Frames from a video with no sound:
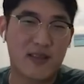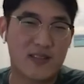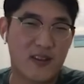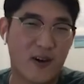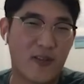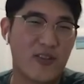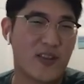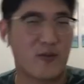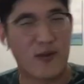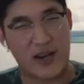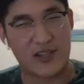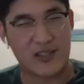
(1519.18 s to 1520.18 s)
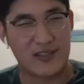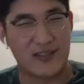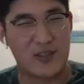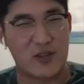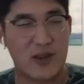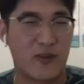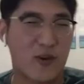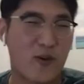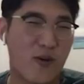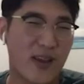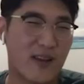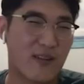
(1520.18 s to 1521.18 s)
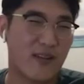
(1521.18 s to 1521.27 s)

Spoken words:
also depends on the direction. So if you're